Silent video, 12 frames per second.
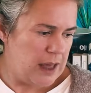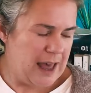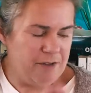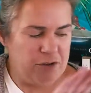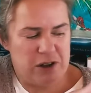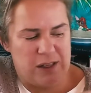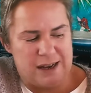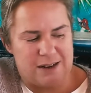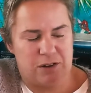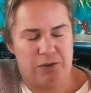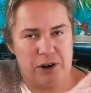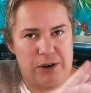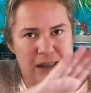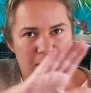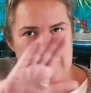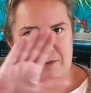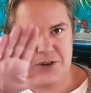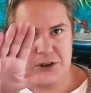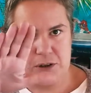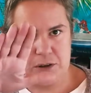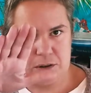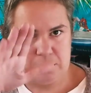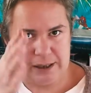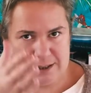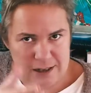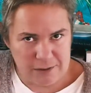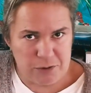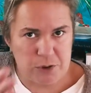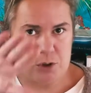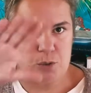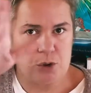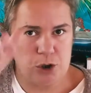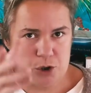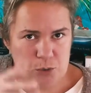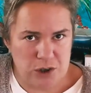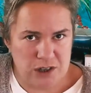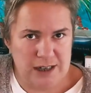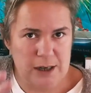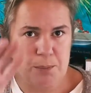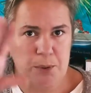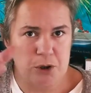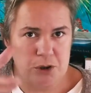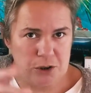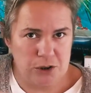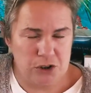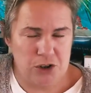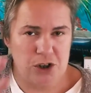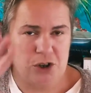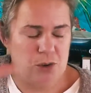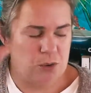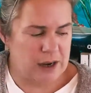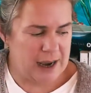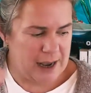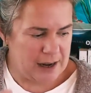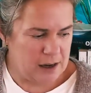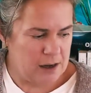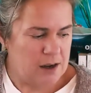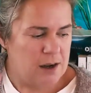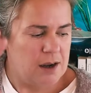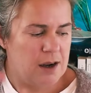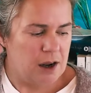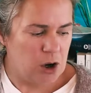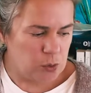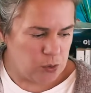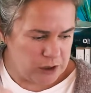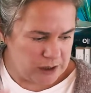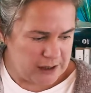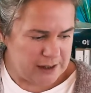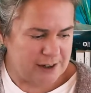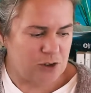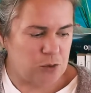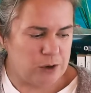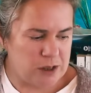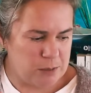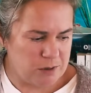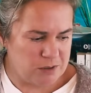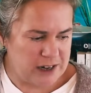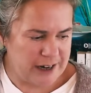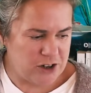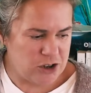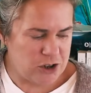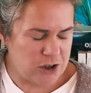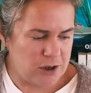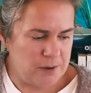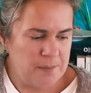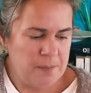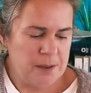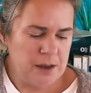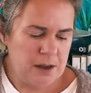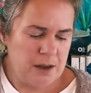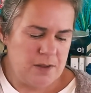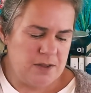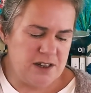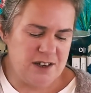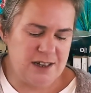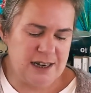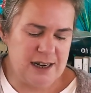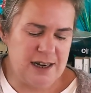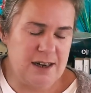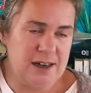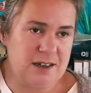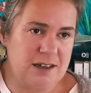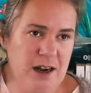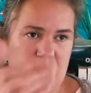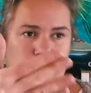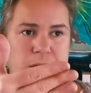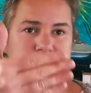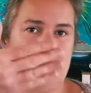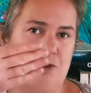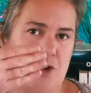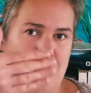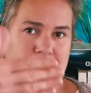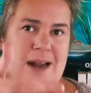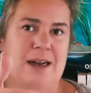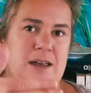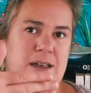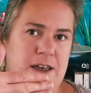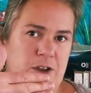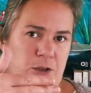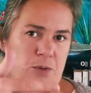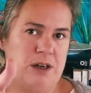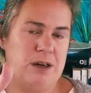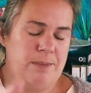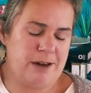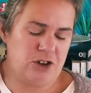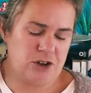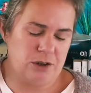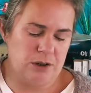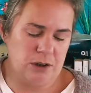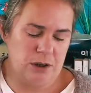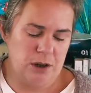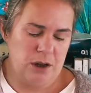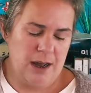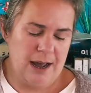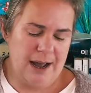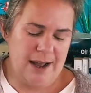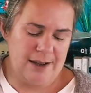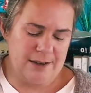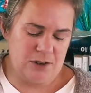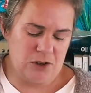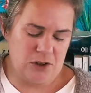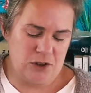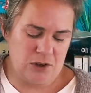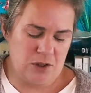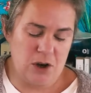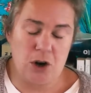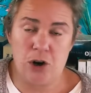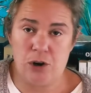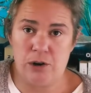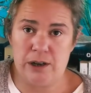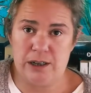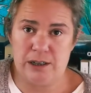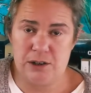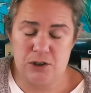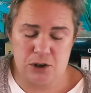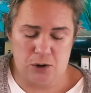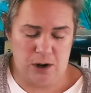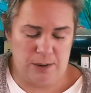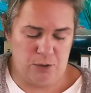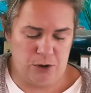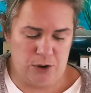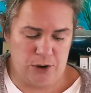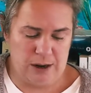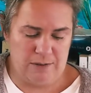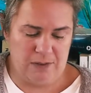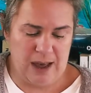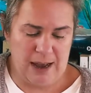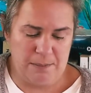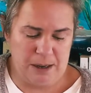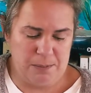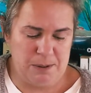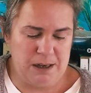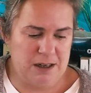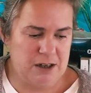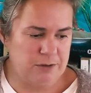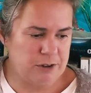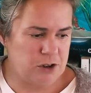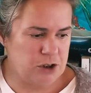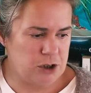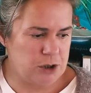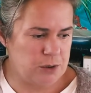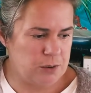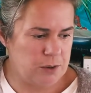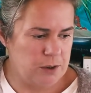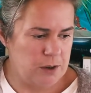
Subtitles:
Everything is very level, except for those receded pearls, so you get a really nice rhythm of texture. The seed is not quite so dramatically three-dimensional as the garter is, so I'm wondering if that might be a difference too.